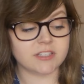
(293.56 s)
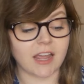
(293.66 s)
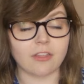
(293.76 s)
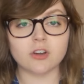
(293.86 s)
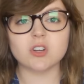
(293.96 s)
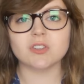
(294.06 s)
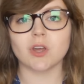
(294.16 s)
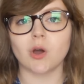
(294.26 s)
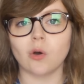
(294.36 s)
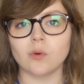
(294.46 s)
together,
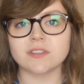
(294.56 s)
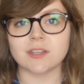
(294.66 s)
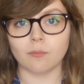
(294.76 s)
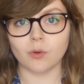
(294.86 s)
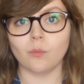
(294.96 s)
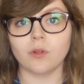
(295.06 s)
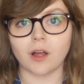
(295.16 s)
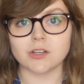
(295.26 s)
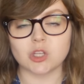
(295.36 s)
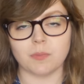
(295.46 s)
so someone will
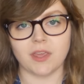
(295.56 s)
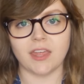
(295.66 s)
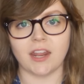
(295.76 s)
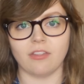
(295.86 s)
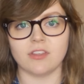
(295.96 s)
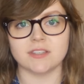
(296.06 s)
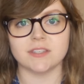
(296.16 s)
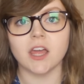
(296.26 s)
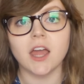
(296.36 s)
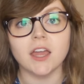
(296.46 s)
also be getting
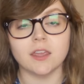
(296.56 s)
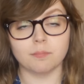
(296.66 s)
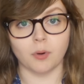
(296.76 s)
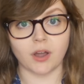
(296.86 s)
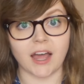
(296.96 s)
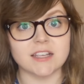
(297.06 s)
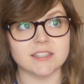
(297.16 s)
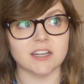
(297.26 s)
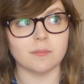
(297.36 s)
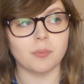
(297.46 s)
this book
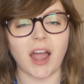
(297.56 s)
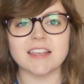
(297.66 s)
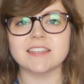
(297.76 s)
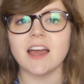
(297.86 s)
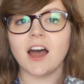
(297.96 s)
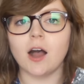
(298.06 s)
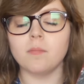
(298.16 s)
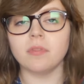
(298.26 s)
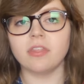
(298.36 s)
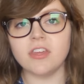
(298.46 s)
as a prize.
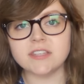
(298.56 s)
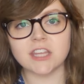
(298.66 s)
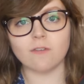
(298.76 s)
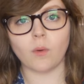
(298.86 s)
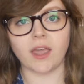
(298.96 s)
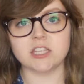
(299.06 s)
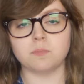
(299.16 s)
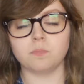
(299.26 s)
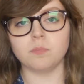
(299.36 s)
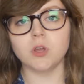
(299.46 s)
This giveaway
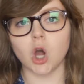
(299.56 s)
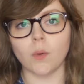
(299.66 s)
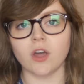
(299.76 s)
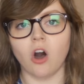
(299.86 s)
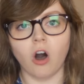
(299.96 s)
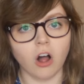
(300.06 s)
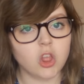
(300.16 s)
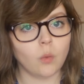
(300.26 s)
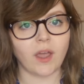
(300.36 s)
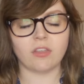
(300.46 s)
is going
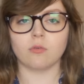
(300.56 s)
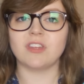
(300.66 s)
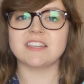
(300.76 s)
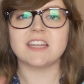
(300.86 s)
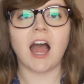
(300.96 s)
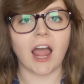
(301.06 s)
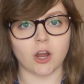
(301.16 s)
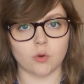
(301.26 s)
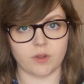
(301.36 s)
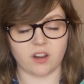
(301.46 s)
all the way through the
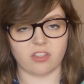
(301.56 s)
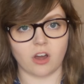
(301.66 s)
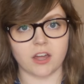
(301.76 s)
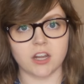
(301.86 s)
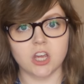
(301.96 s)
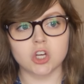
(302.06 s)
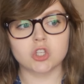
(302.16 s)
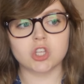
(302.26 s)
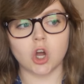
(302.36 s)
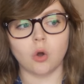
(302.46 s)
entire readathon.
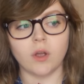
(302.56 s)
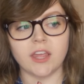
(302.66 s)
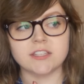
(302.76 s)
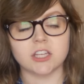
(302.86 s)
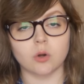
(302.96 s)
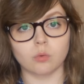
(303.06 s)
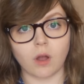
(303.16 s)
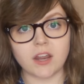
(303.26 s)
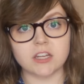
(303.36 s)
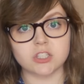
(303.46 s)
So it's going to
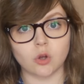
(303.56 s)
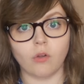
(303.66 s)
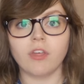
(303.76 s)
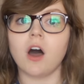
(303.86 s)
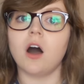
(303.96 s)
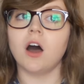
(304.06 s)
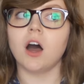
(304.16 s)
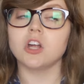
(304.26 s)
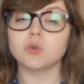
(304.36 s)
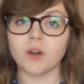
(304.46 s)
run until the
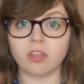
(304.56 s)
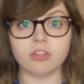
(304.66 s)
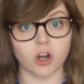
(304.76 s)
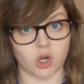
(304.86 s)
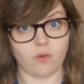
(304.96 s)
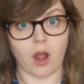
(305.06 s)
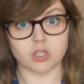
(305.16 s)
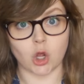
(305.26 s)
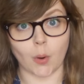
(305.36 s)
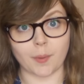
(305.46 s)
23rd of
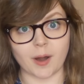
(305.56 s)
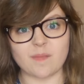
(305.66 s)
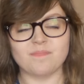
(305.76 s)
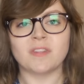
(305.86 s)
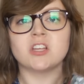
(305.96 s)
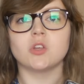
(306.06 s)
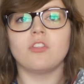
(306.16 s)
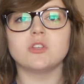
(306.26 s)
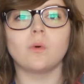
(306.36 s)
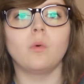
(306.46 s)
October.
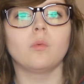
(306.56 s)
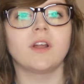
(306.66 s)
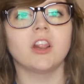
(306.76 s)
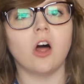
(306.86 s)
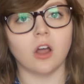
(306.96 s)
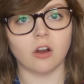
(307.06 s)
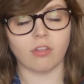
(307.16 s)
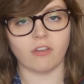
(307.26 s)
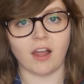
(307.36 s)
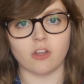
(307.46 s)
So this one will run
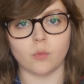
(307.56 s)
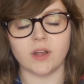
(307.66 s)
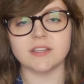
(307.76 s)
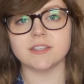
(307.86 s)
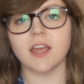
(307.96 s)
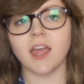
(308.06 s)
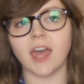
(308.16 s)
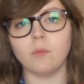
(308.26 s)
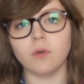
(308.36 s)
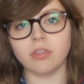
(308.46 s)
longer than the other ones.
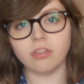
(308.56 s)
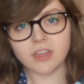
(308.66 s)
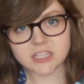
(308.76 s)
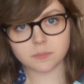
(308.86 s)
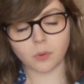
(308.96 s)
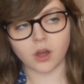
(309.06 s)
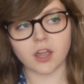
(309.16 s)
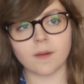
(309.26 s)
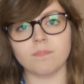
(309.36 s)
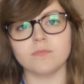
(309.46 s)
And with this
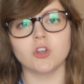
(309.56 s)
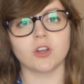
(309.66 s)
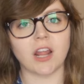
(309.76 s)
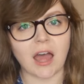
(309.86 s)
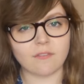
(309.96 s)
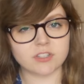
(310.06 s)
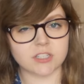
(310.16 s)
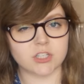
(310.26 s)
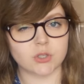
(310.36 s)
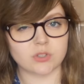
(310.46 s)
book, you're going to have
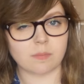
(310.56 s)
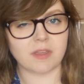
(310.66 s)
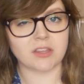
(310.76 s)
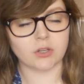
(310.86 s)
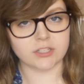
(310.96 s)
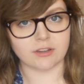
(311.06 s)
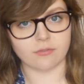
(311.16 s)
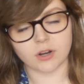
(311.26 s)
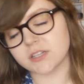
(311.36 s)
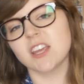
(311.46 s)
to do something a little
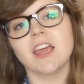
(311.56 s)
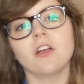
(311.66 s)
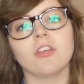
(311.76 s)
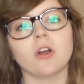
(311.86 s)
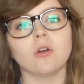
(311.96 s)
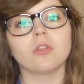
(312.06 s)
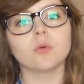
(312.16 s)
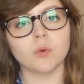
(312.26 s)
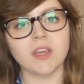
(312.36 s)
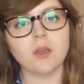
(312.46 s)
different. There are
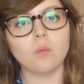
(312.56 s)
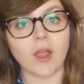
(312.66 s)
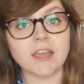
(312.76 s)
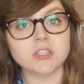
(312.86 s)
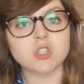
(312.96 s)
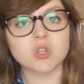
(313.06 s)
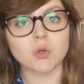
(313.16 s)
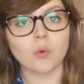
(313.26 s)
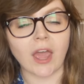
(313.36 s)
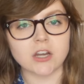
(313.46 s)
3 ways
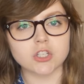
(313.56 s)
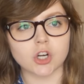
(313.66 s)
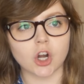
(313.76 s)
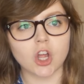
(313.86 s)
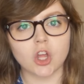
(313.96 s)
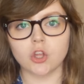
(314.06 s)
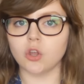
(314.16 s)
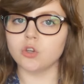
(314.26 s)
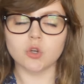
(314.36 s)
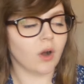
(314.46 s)
to enter.
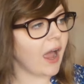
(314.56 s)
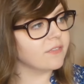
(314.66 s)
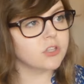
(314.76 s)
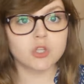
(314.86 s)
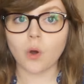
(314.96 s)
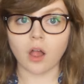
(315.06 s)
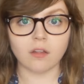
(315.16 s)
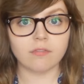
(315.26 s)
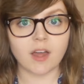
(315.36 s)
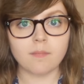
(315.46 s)
You don't have to do
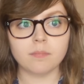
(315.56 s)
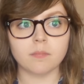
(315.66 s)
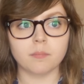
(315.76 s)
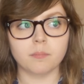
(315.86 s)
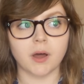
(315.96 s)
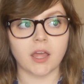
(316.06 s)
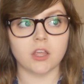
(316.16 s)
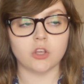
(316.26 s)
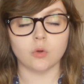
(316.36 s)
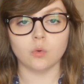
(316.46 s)
all of them,
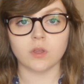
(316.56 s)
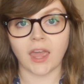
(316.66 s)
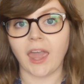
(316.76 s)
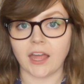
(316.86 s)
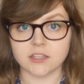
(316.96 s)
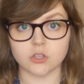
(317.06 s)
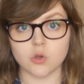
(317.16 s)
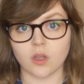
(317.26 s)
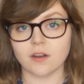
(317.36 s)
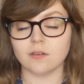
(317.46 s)
but you can. So
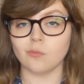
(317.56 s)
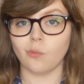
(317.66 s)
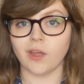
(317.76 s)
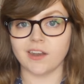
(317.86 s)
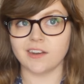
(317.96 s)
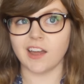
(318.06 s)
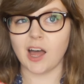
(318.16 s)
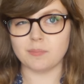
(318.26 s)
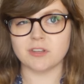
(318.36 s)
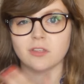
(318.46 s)
you can win
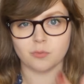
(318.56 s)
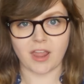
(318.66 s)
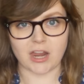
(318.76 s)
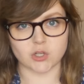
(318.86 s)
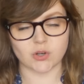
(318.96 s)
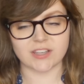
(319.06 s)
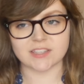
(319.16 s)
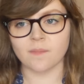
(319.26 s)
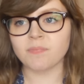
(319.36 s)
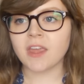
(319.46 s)
up to 3
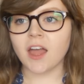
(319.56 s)
entries.